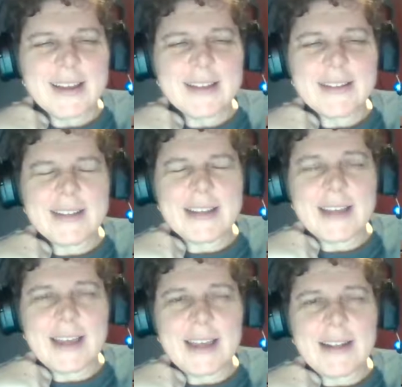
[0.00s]
it's
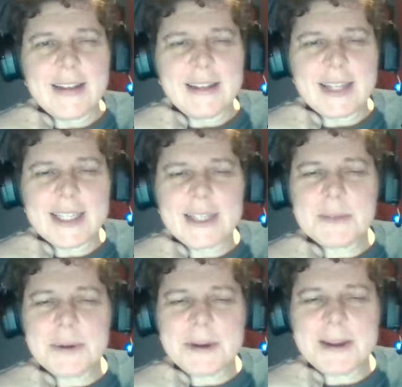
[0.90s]
like, and this is
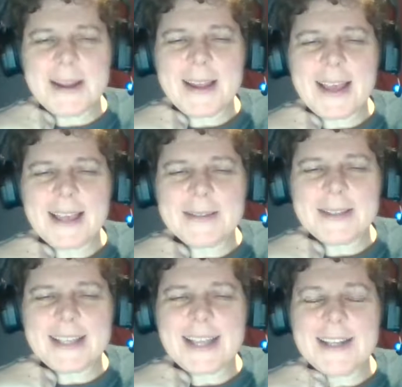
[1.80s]
where, as we
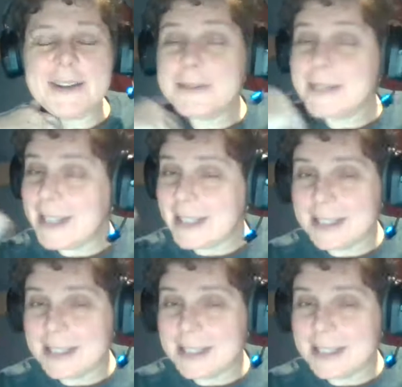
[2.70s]
said, you know, sense of